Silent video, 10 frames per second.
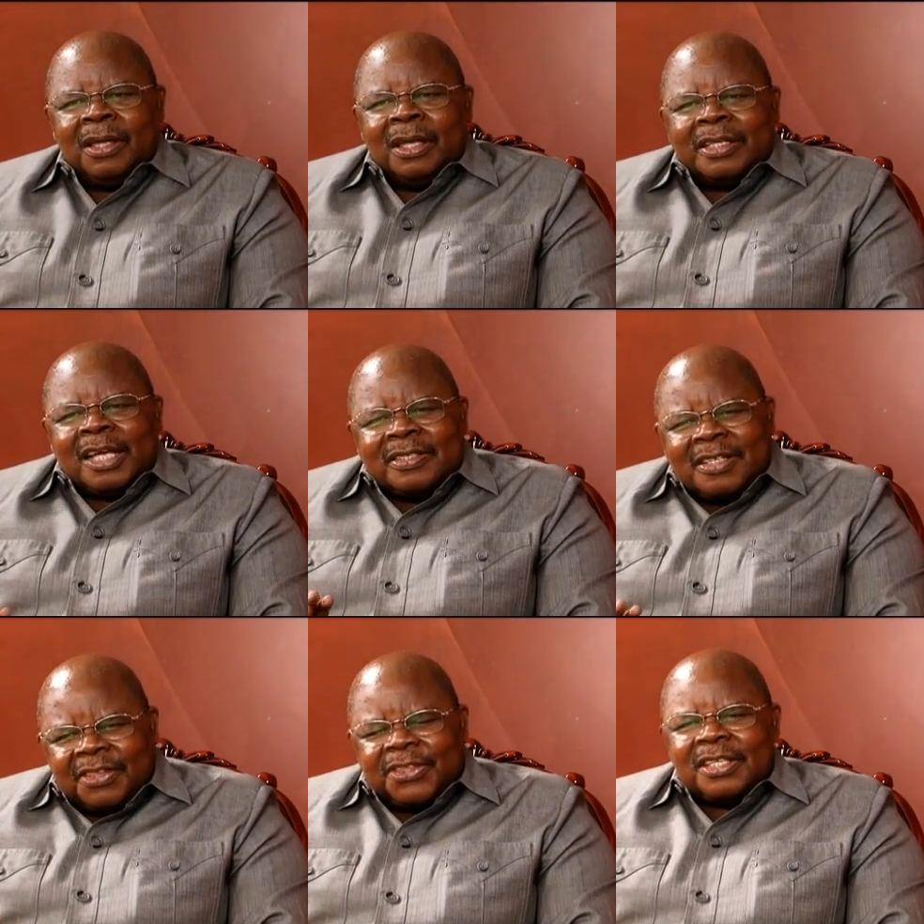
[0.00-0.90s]
There is
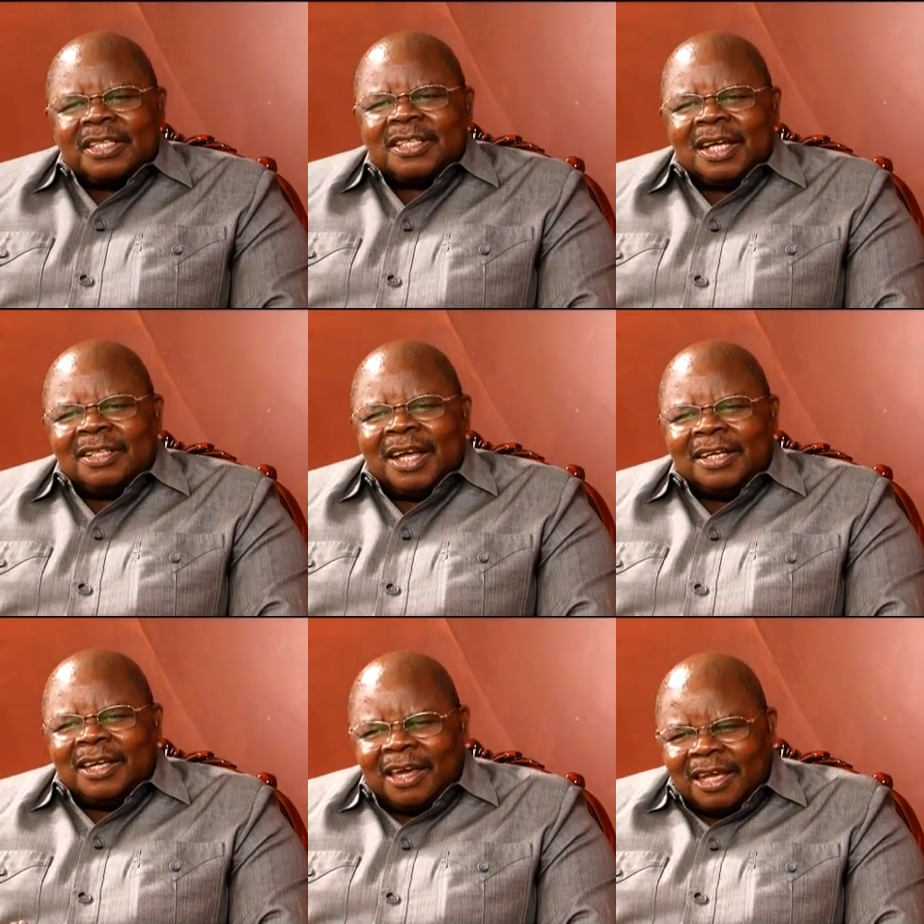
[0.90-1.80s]
nothing that I
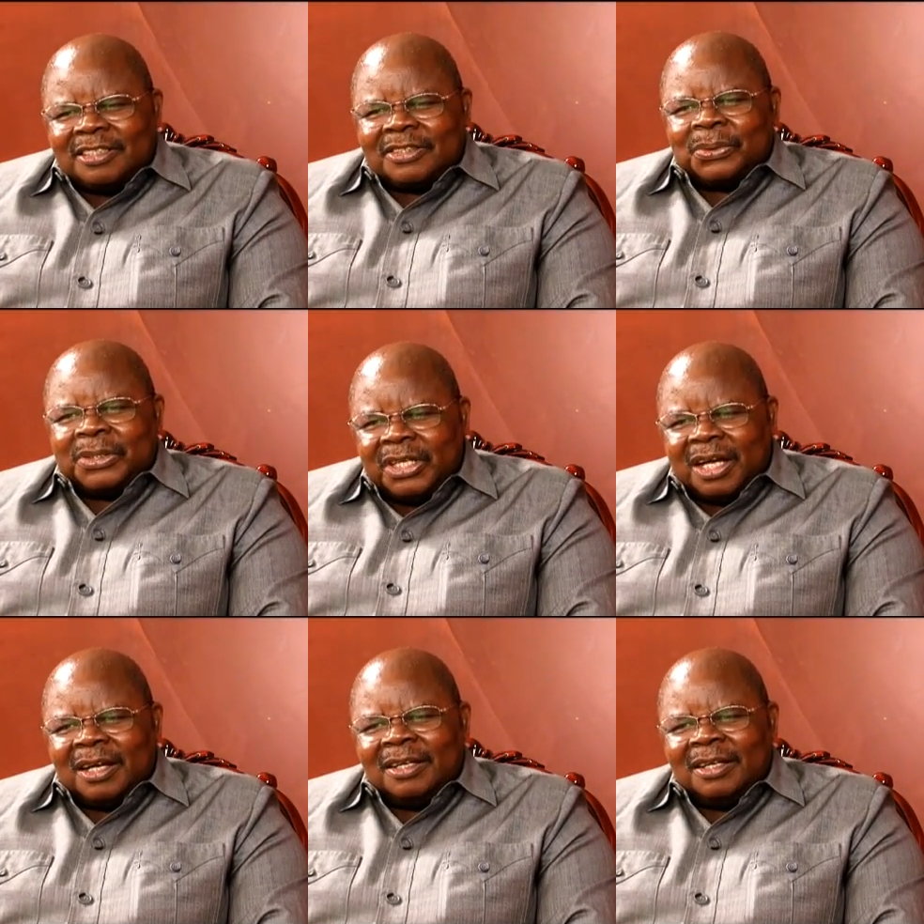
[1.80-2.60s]
hate to hear